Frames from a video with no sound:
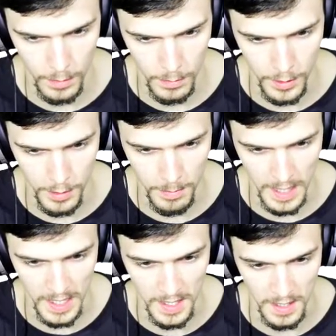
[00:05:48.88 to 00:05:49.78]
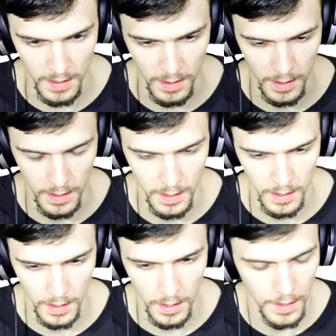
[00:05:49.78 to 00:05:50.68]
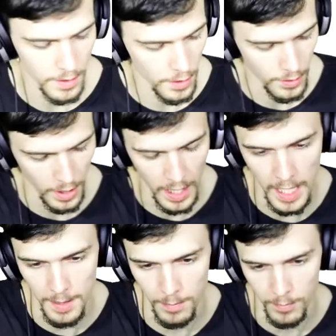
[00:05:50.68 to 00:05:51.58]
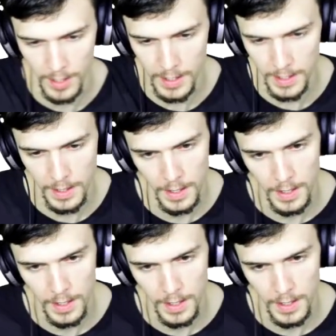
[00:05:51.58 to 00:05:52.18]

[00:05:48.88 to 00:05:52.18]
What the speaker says: Just make this a, because there's no time, right?